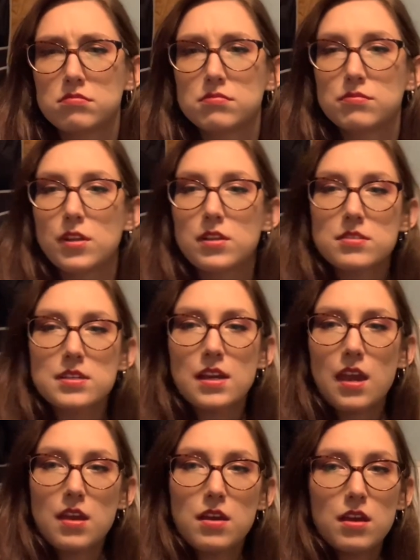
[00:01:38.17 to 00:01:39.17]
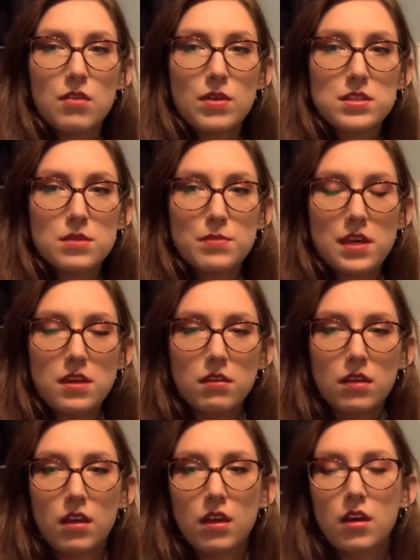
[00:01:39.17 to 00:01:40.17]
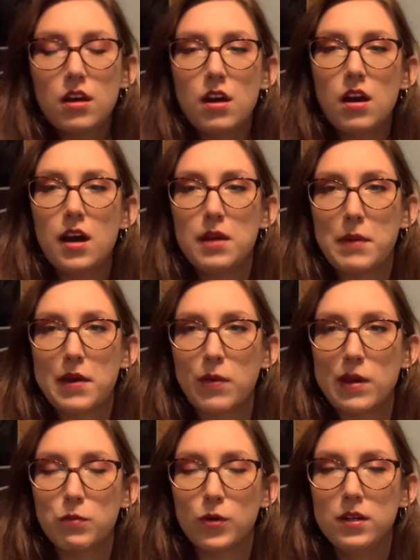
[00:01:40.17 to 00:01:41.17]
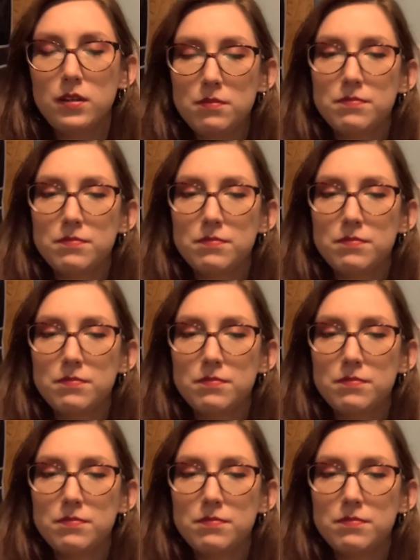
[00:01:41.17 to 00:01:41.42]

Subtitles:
what looks like a recipe on my whiteboard.